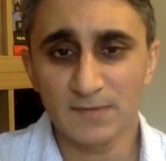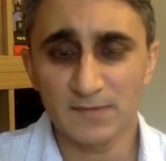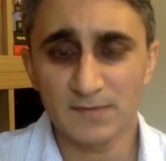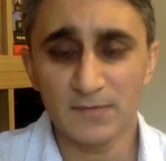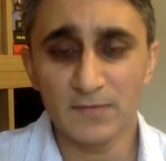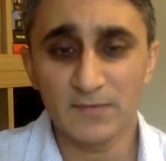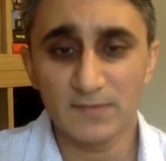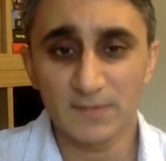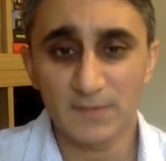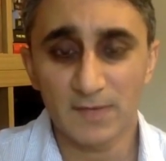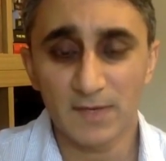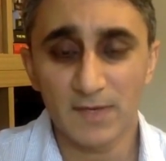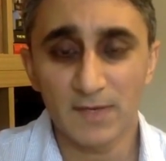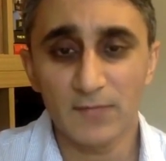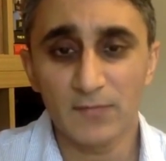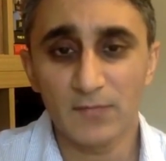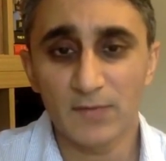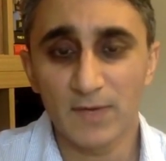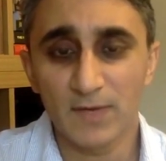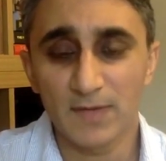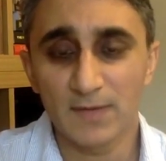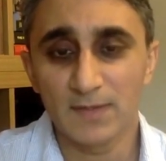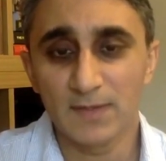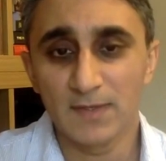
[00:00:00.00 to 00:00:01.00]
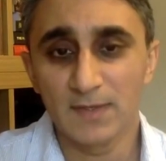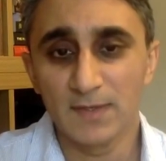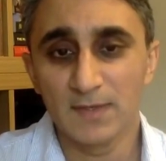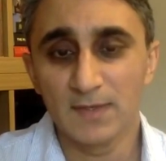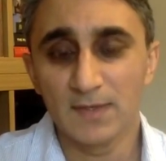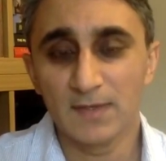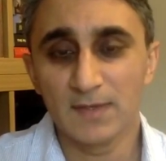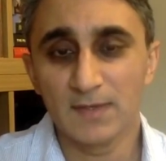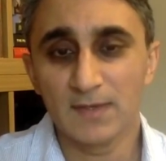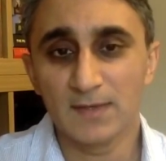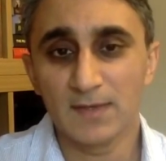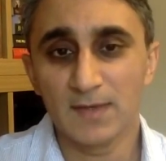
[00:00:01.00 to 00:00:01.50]
And the series that I write,
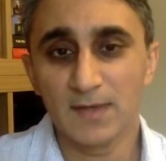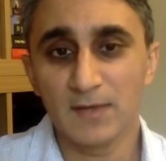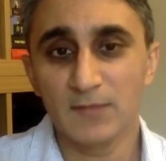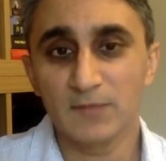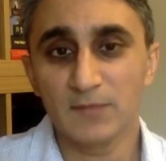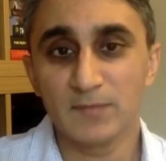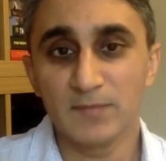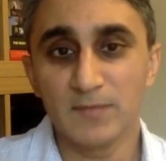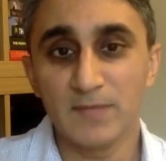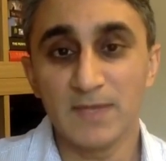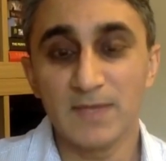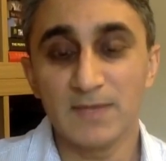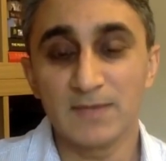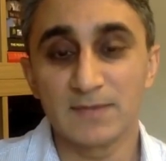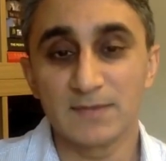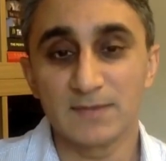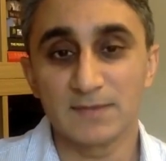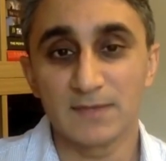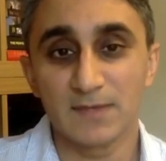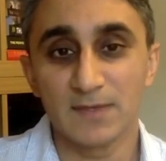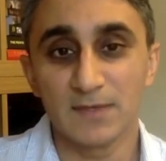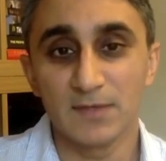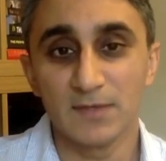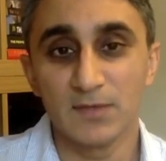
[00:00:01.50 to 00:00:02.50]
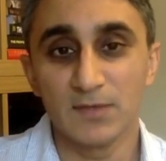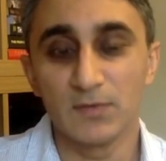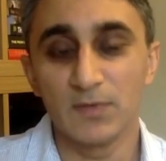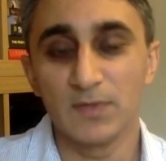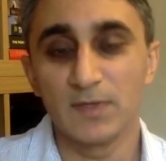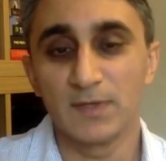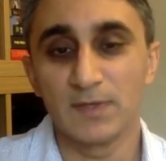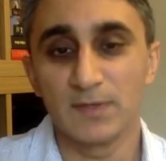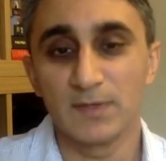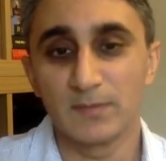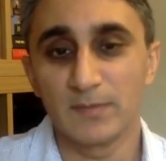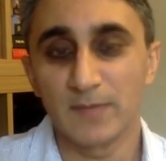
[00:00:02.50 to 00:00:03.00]
it allows me to tell
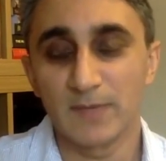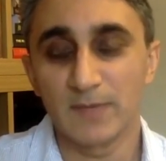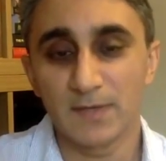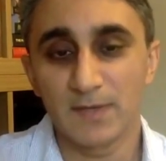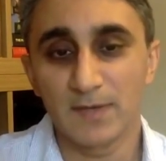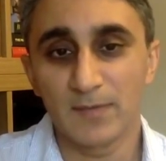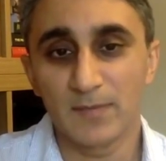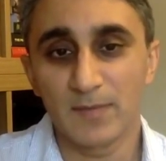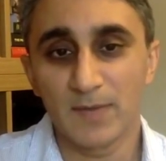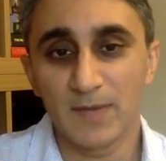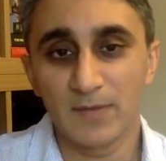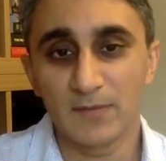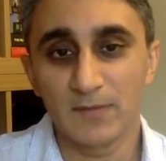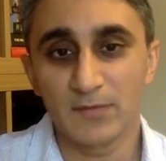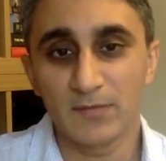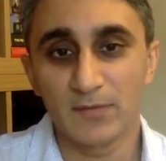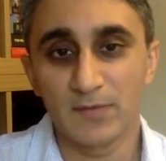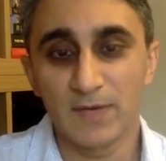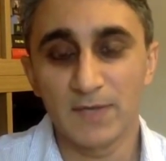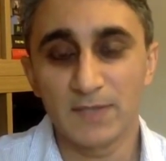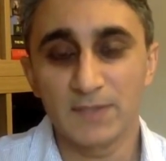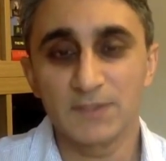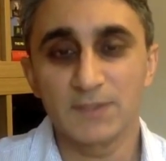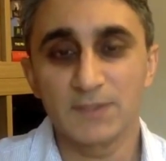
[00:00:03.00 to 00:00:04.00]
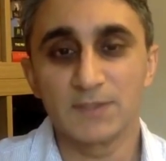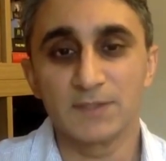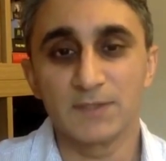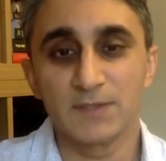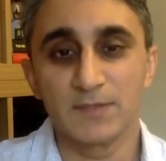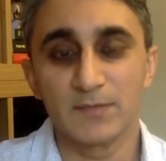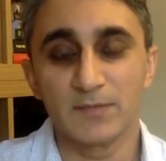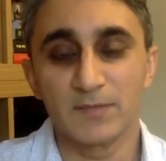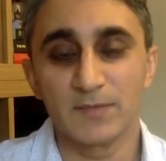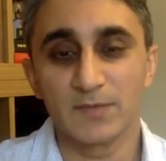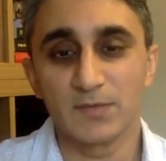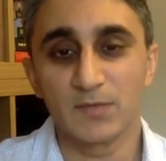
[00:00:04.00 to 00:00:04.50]
you a little bit about the
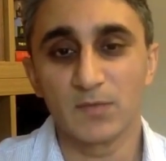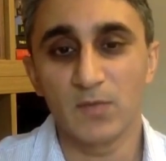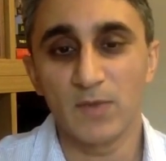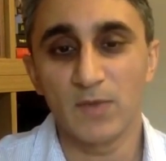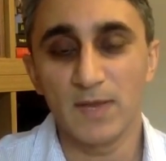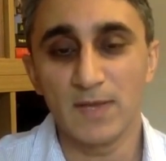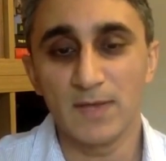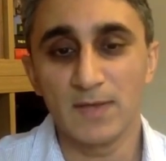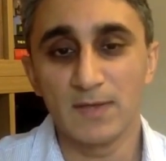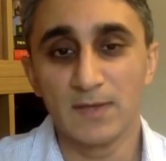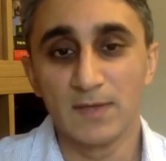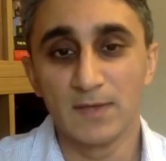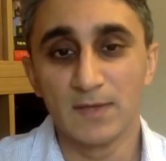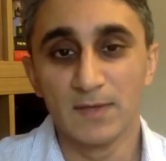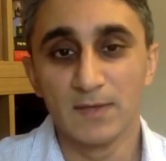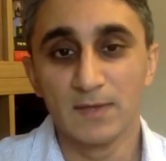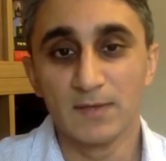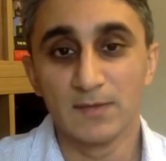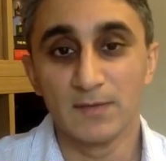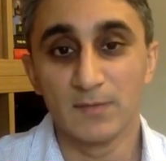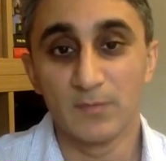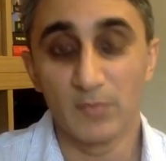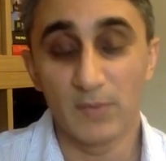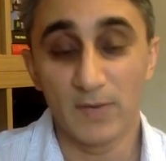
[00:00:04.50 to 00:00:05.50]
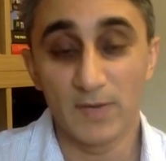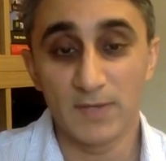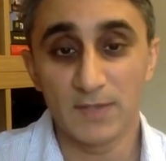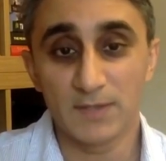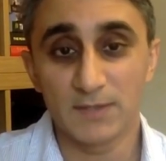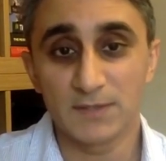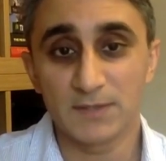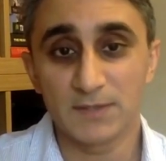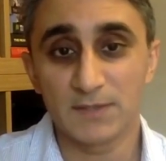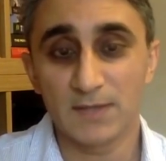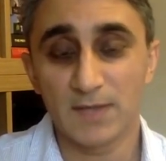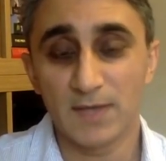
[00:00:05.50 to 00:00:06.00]
relationship between the
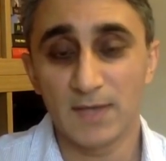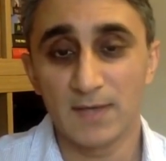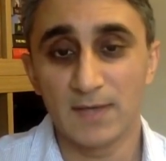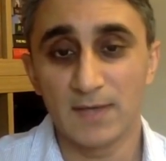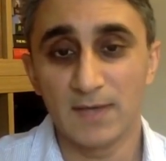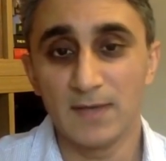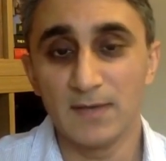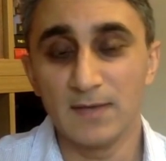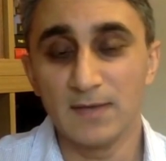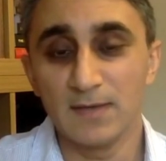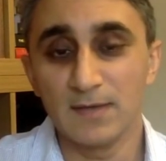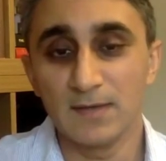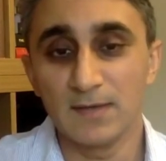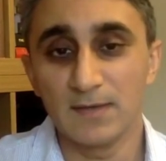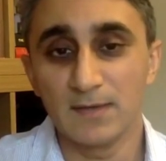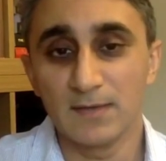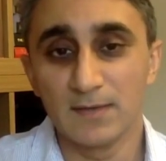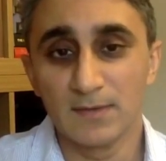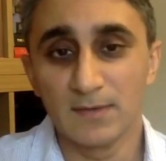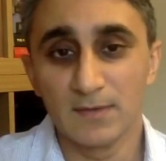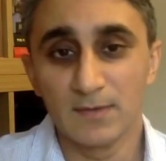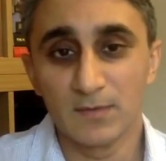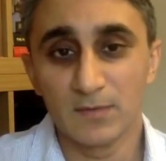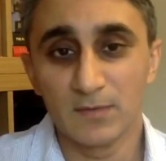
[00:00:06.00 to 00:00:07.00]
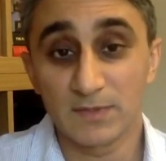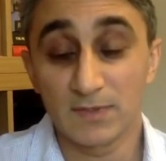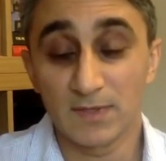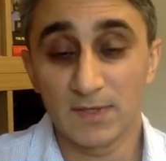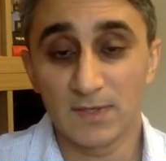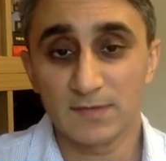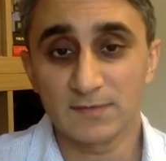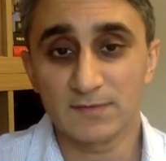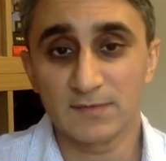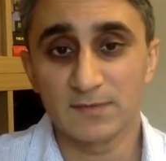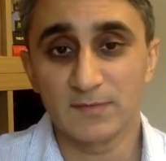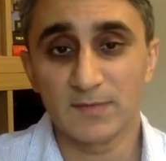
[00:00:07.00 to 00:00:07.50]
British and India,
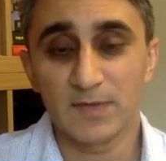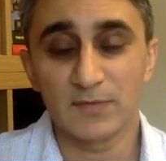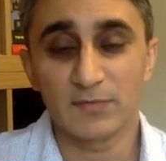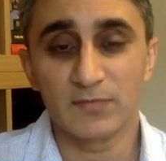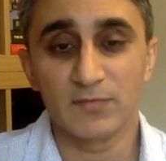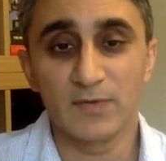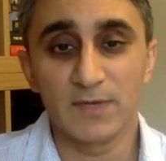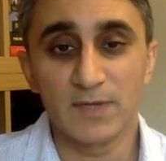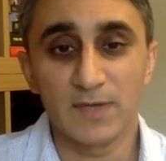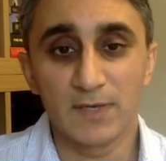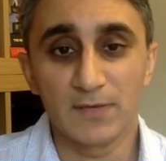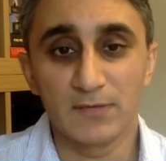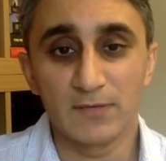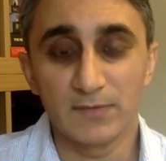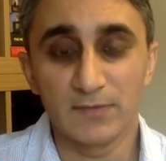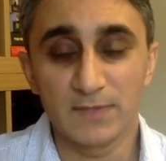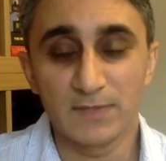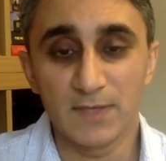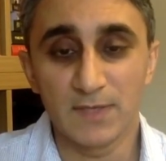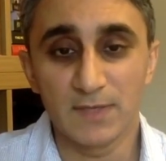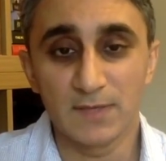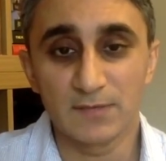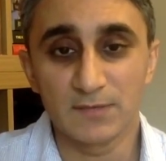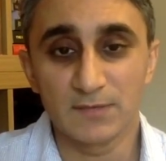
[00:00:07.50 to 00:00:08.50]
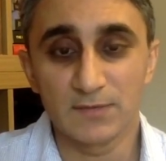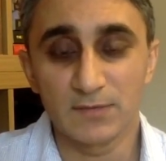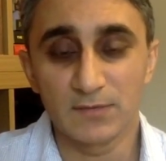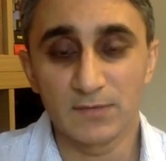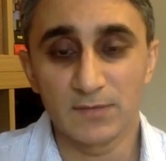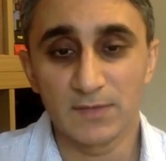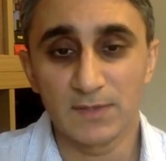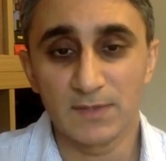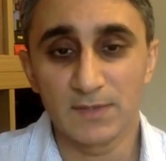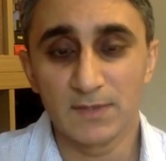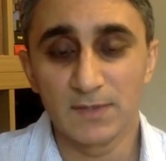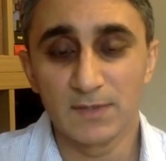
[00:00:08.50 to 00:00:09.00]
which lasted about 300 years
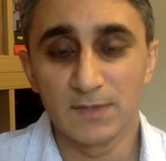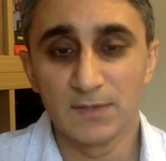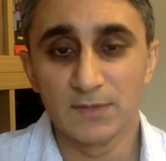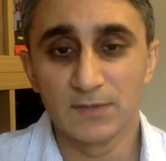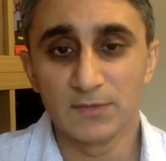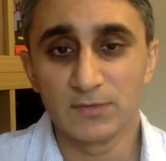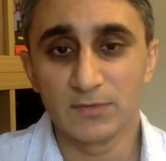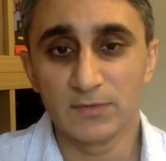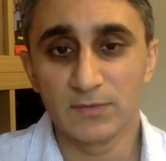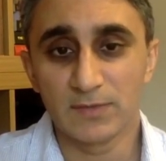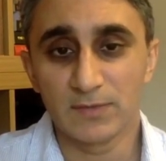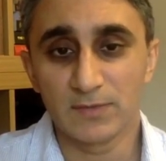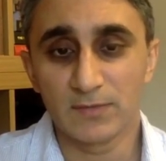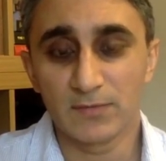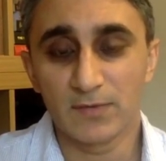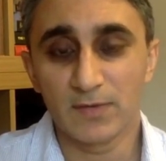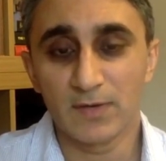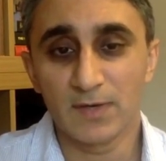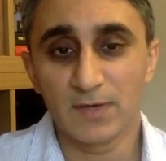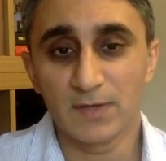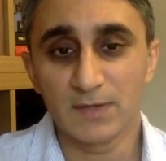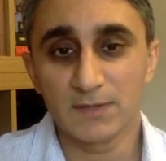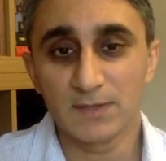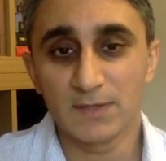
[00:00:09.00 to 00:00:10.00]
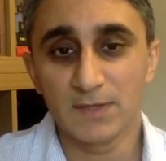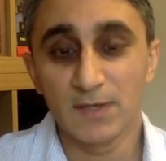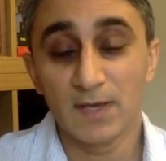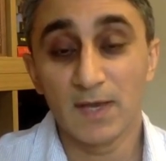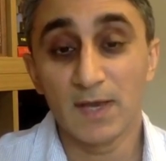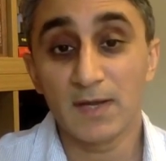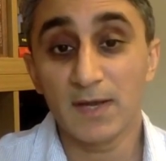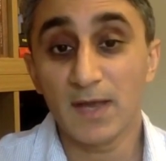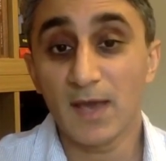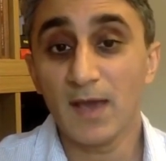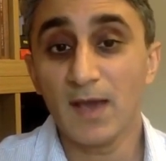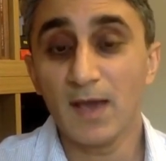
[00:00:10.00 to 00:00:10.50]
during the Raj,
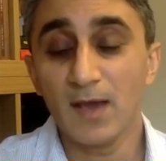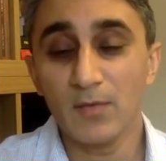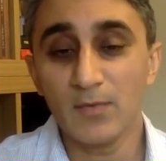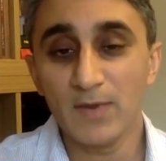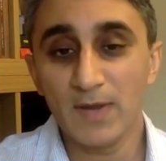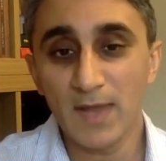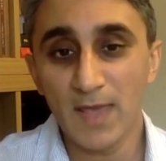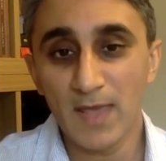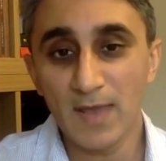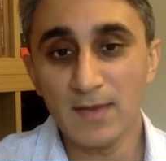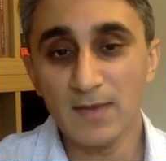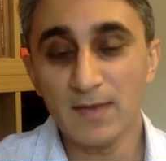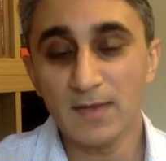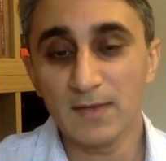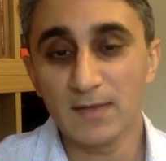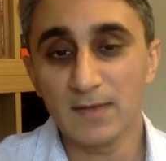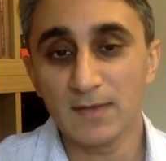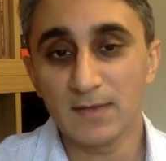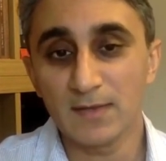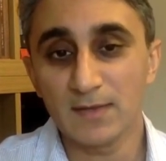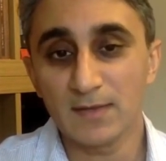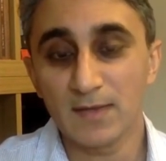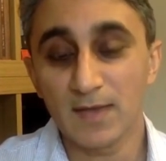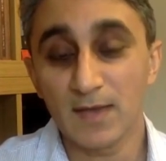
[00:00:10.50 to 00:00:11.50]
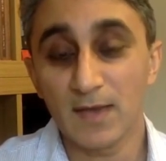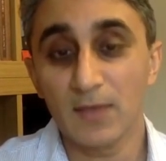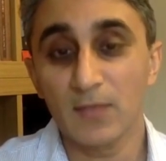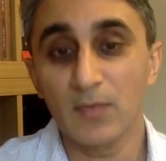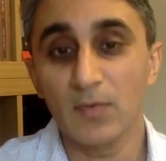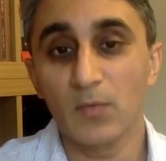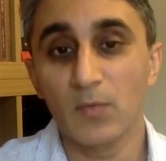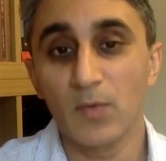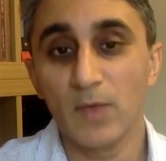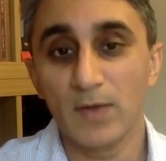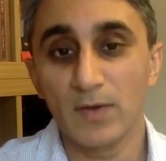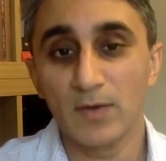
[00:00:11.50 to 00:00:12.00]
and how it ended and
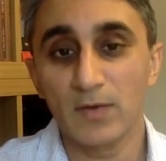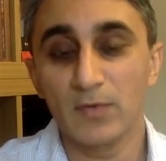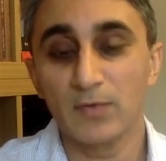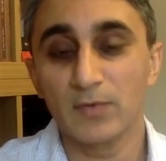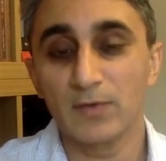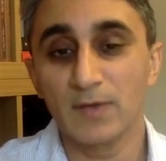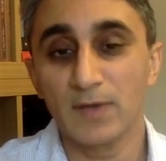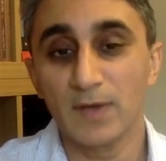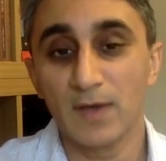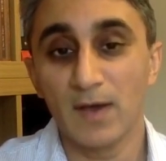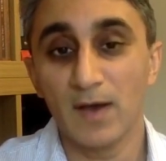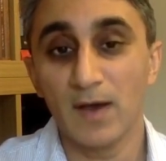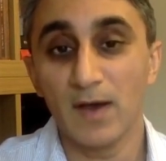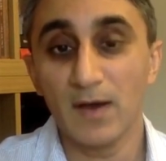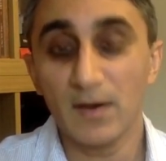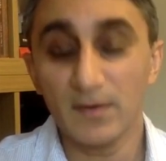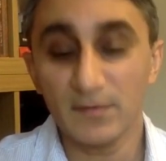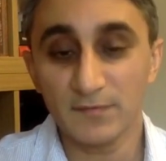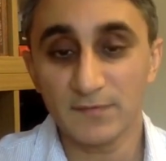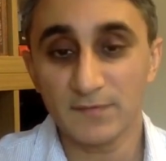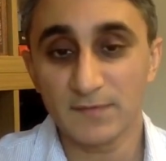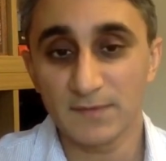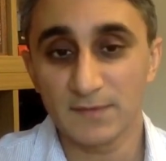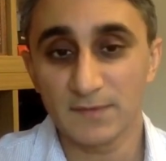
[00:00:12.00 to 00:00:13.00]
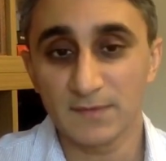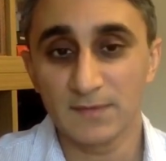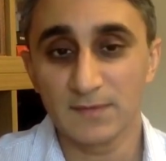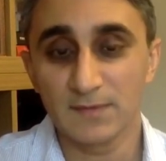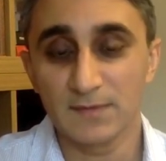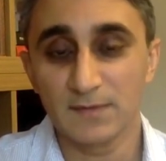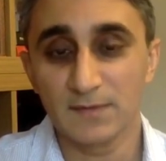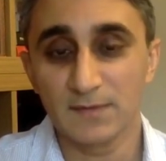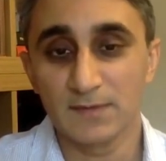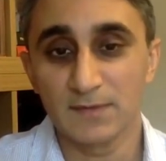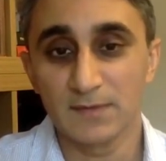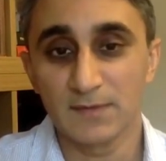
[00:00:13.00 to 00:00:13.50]
how it went on after
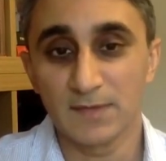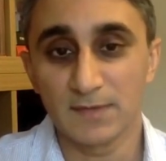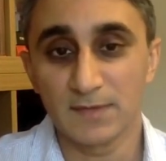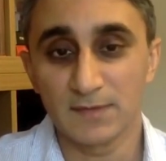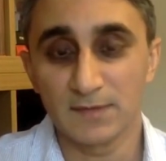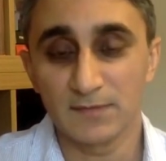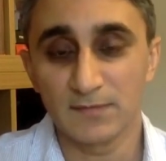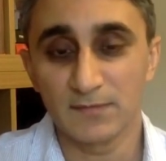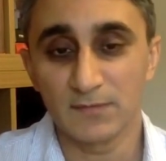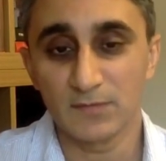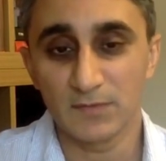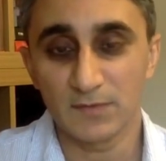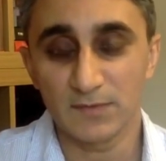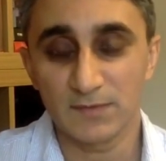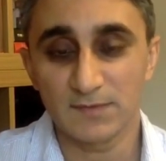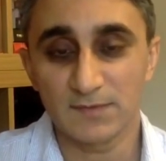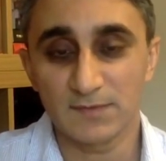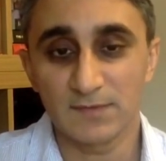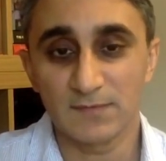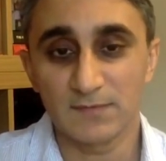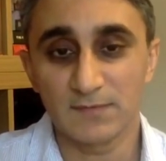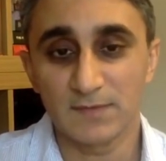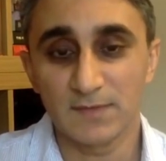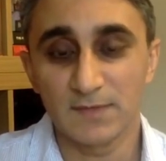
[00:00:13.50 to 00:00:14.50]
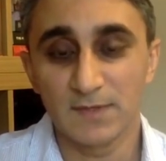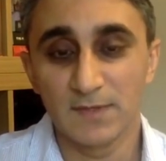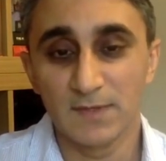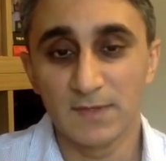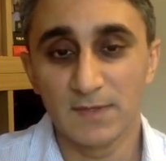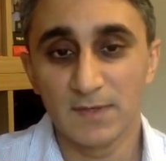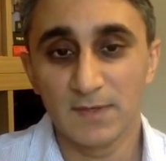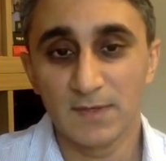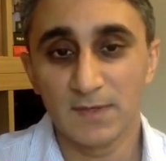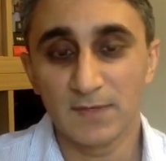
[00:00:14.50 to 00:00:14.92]
1947.